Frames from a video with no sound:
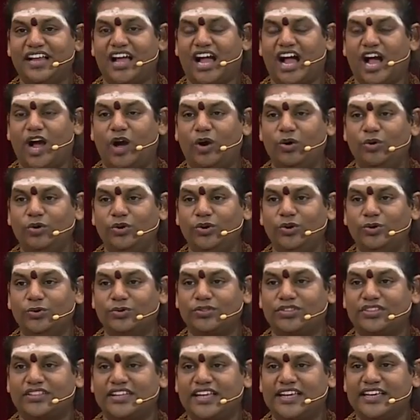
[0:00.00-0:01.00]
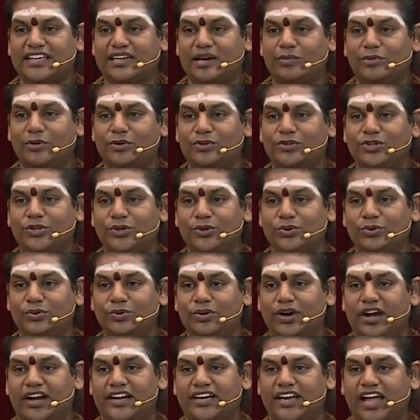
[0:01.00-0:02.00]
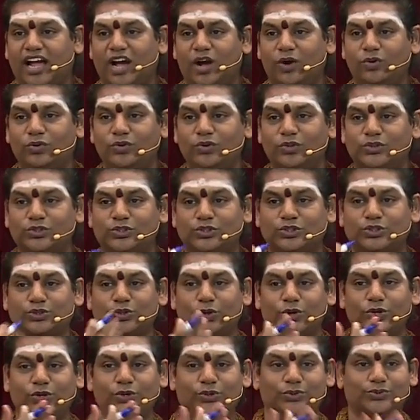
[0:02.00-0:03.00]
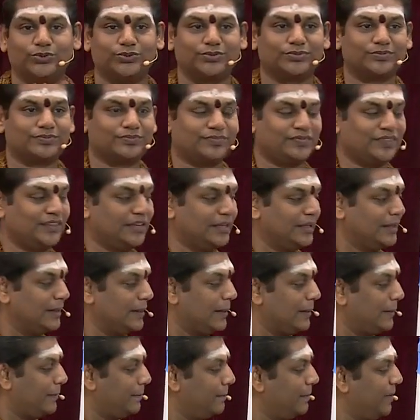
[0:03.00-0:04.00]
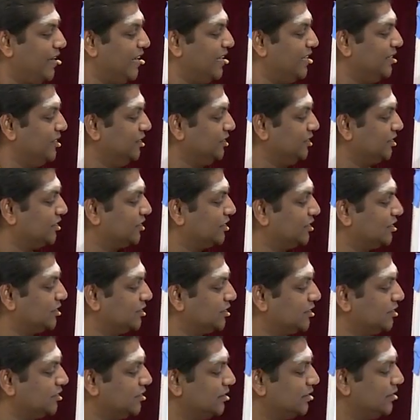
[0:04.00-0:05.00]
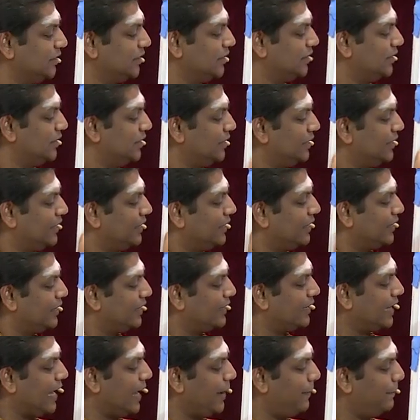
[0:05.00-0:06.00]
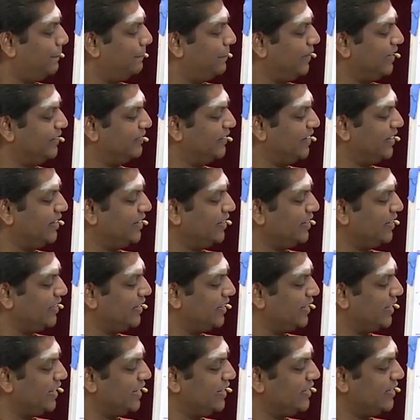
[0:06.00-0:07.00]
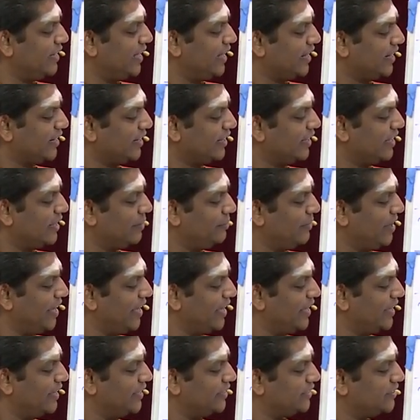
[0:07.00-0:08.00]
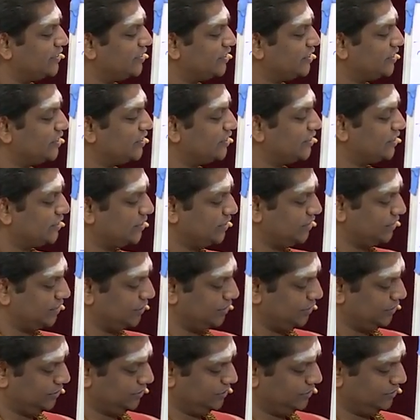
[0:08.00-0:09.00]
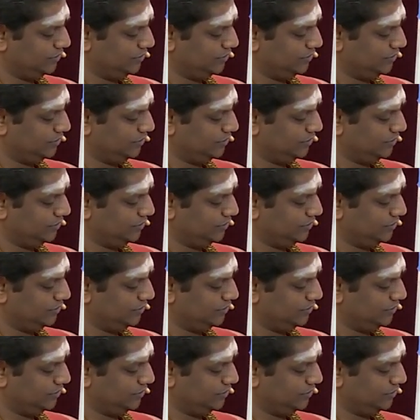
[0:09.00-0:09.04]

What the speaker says: how you think about you and how you show you? Means gap between inner image